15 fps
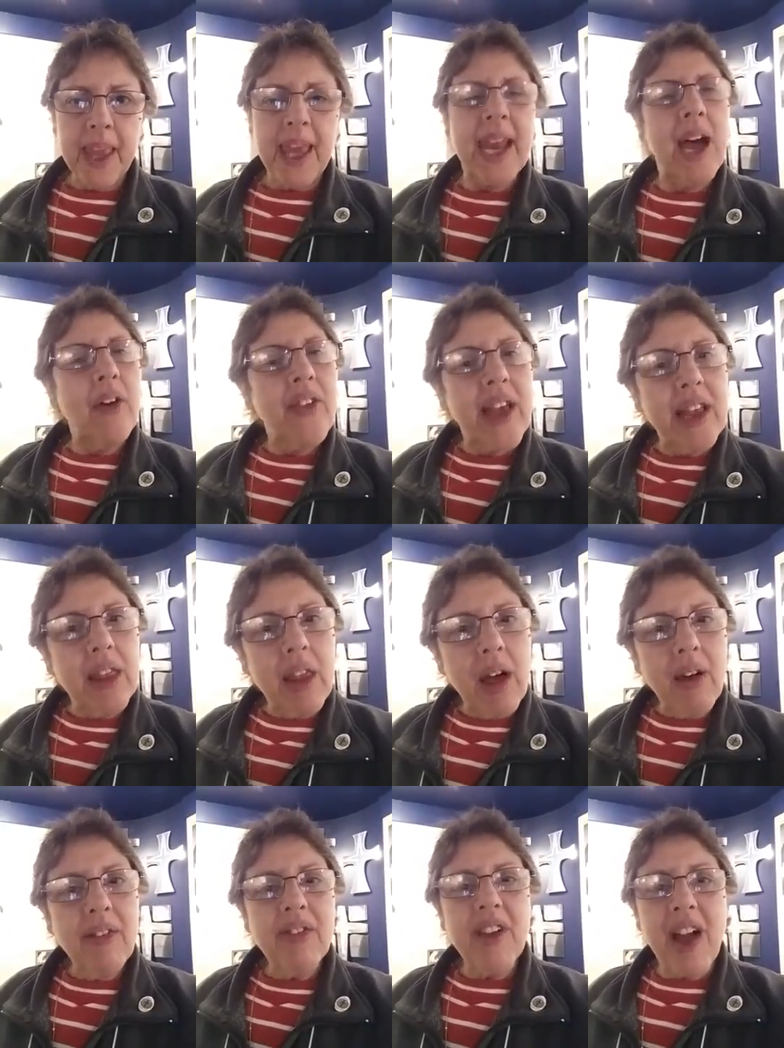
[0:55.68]
and how they
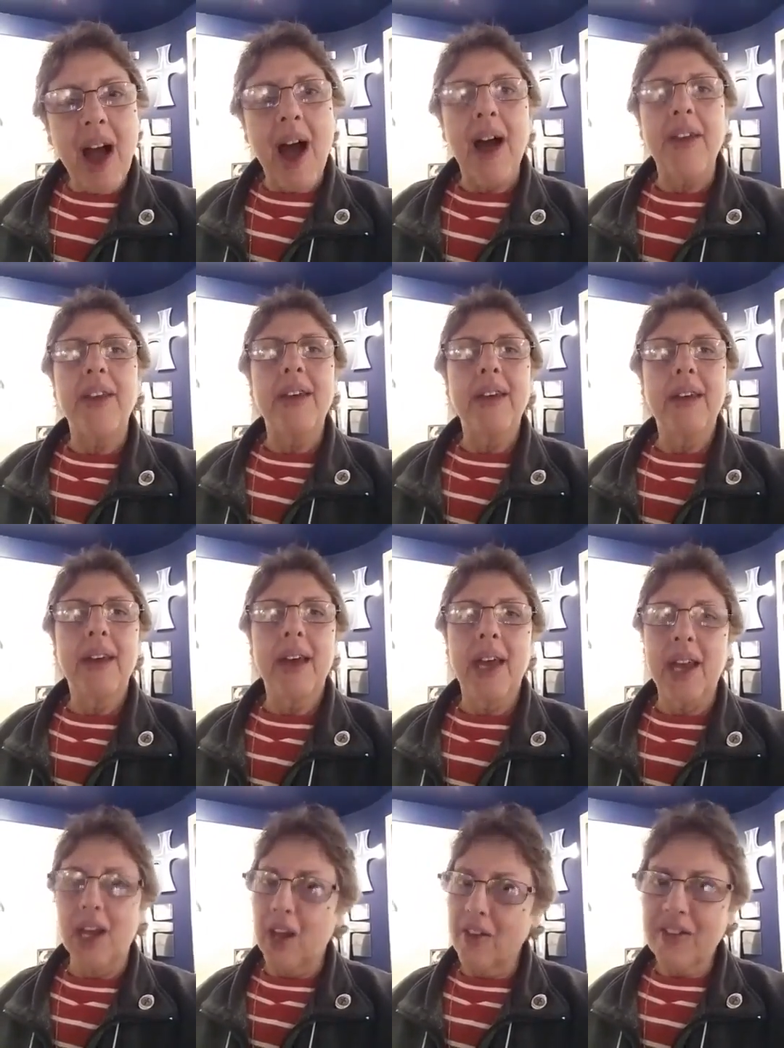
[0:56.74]
love God
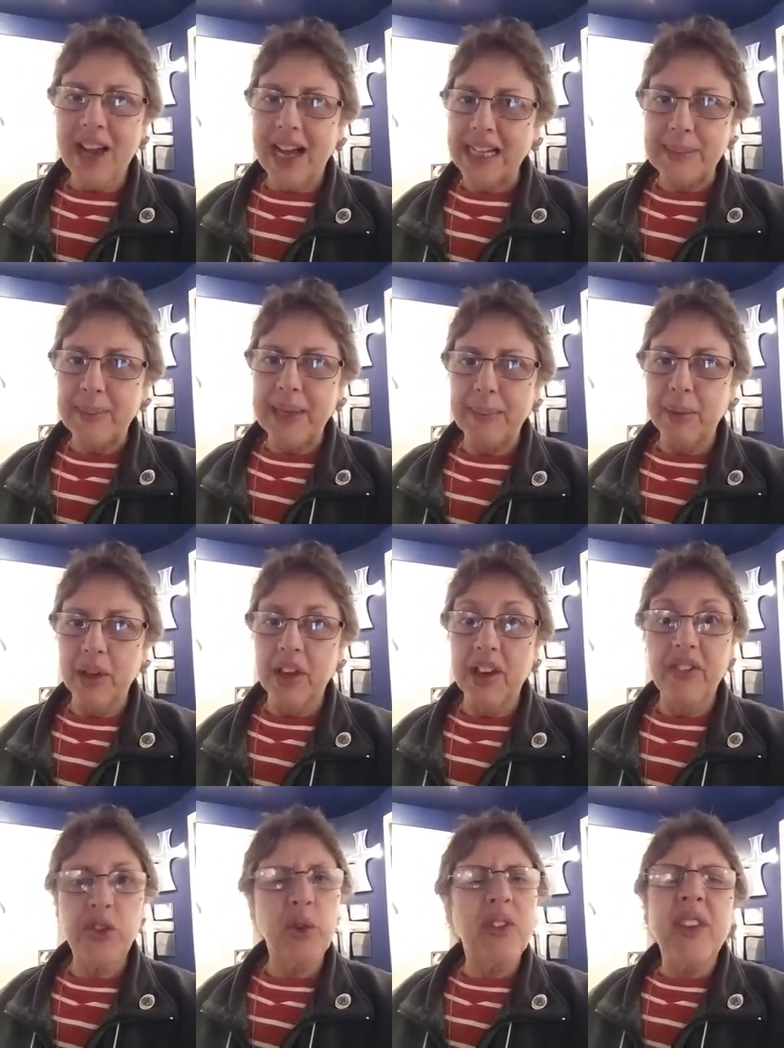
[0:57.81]
and love God's people
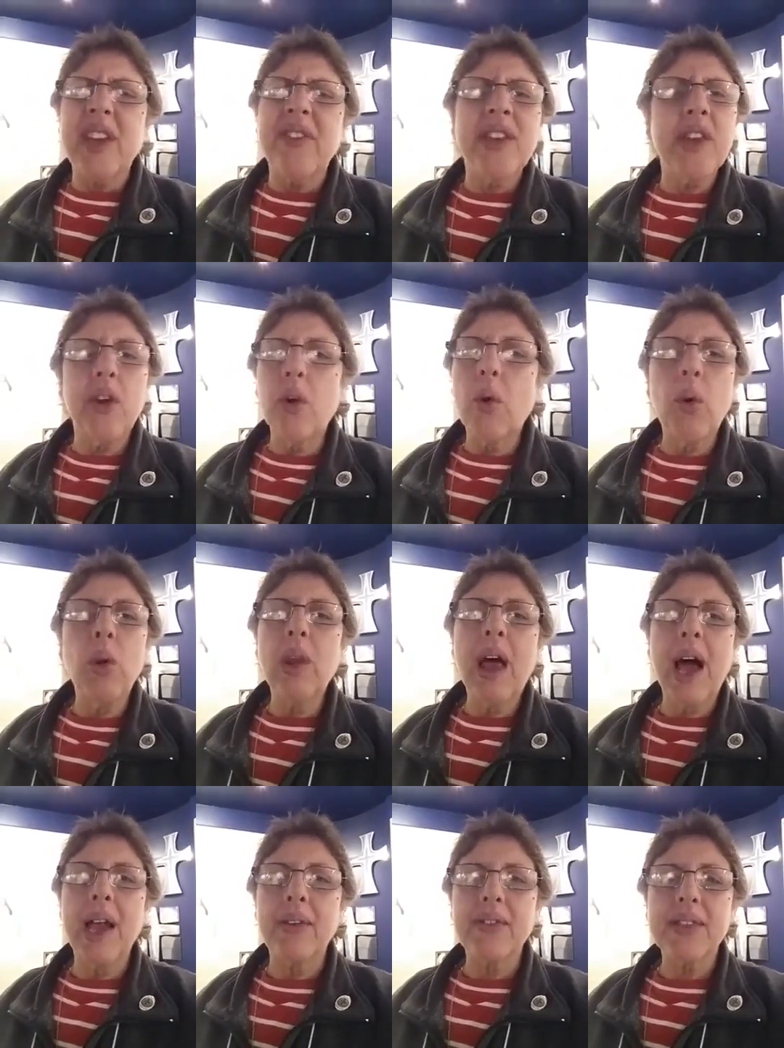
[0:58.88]
enough to have given their whole
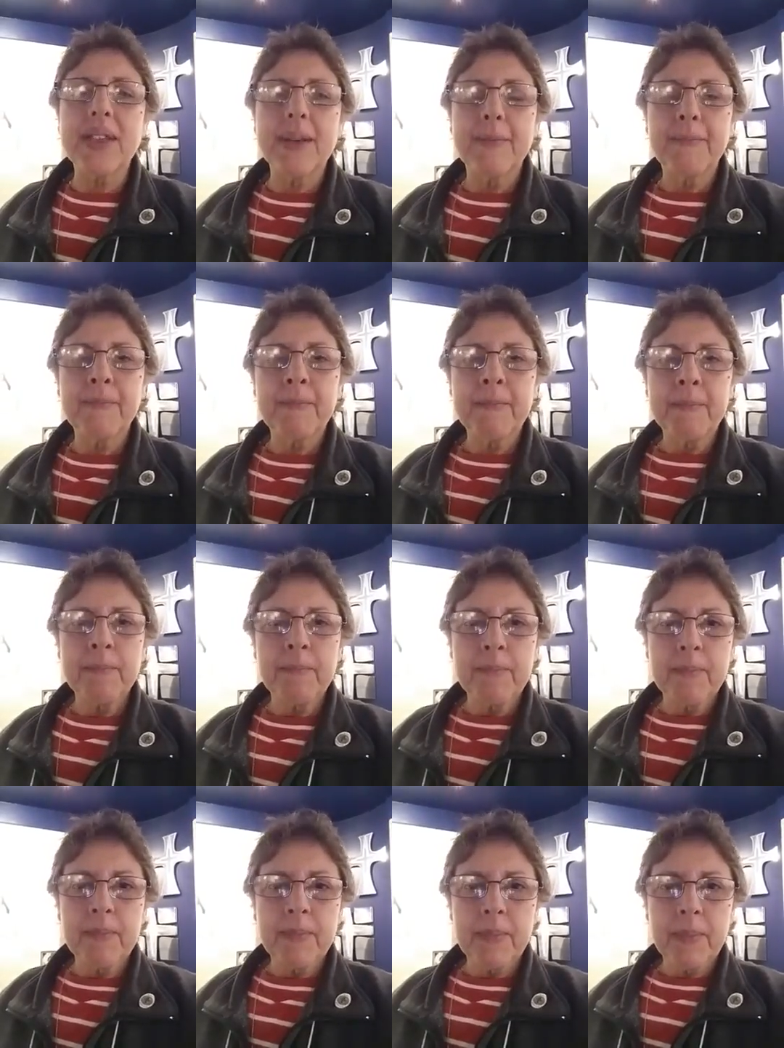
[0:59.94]
lives.
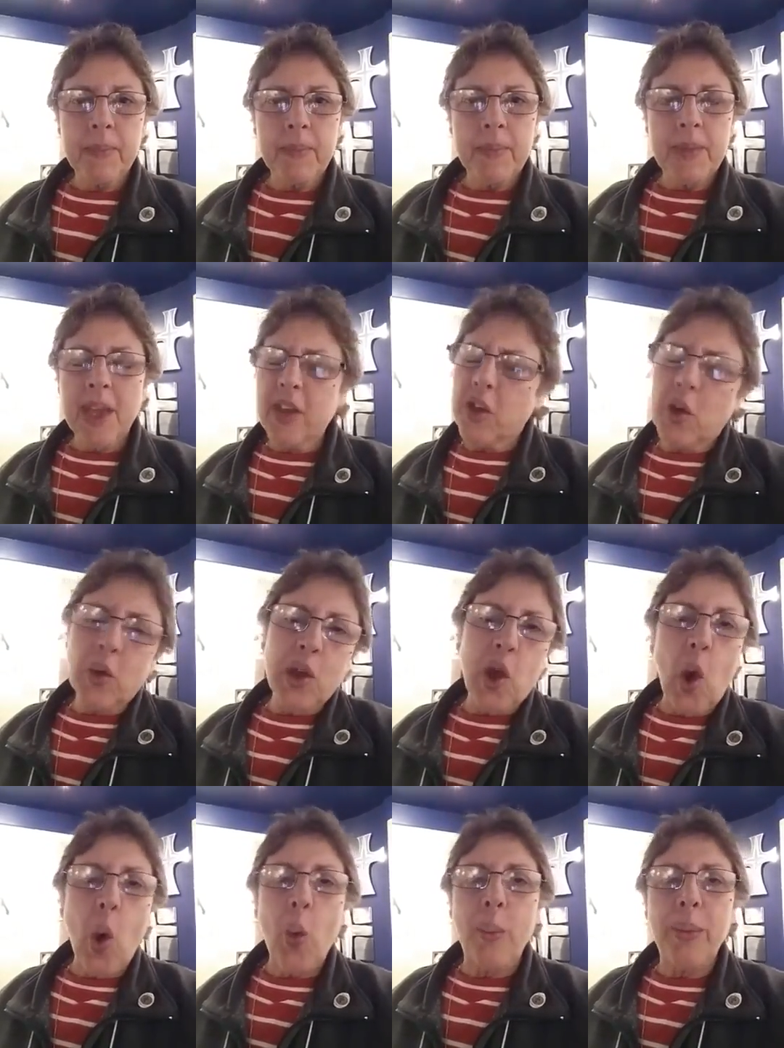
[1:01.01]
I can only
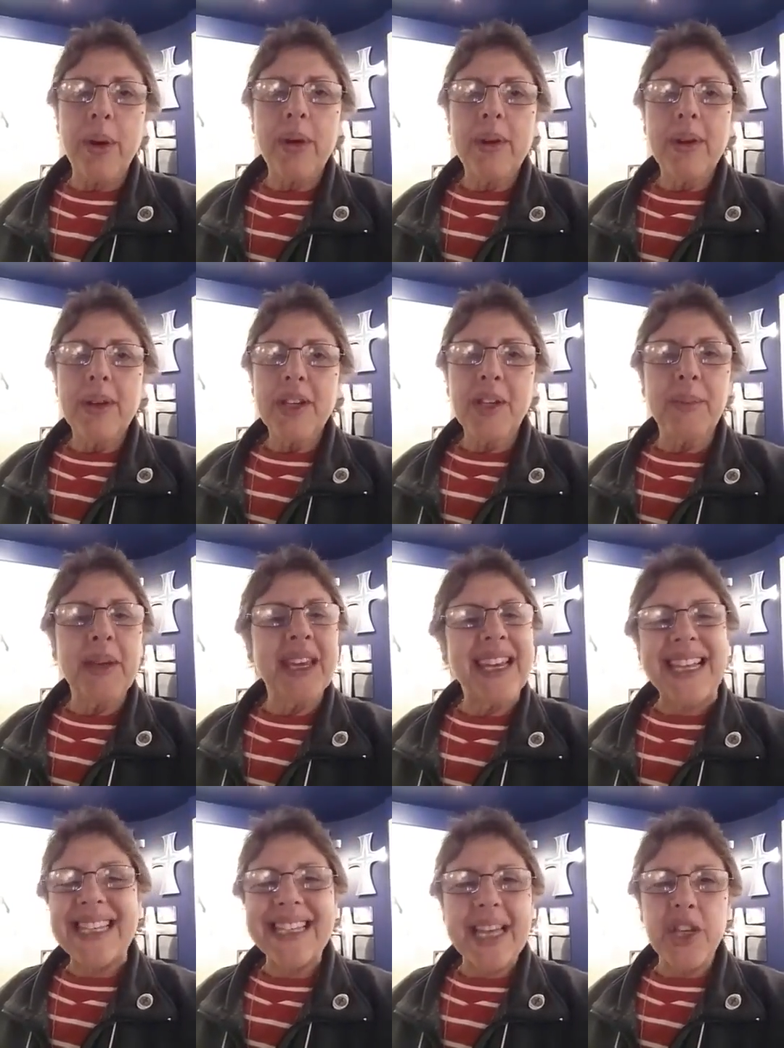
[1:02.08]
hope to be an
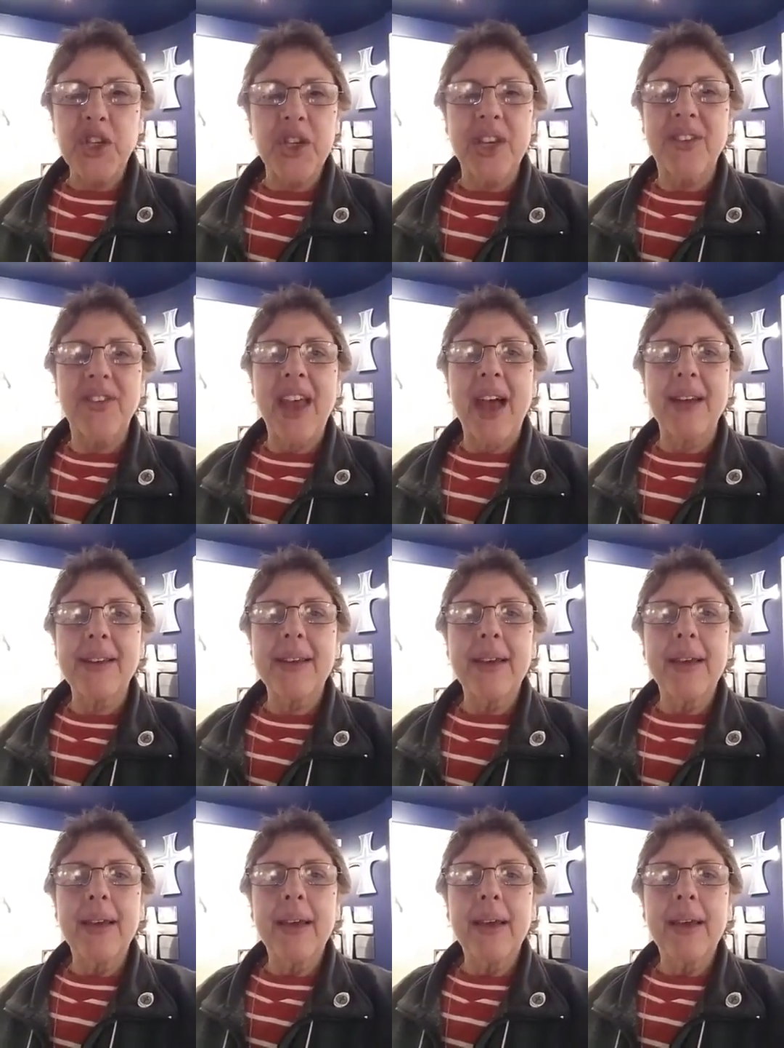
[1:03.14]
extension of that,